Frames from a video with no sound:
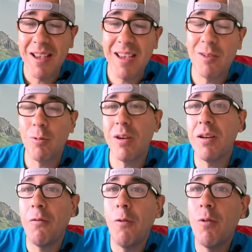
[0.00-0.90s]
is we're gonna
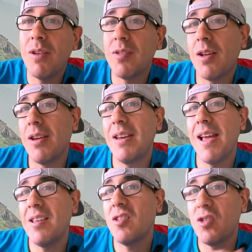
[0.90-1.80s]
focus on a
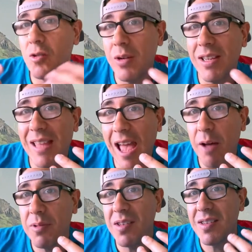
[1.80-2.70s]
nice trick that
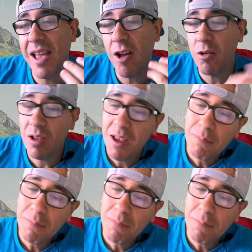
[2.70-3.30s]
helps us out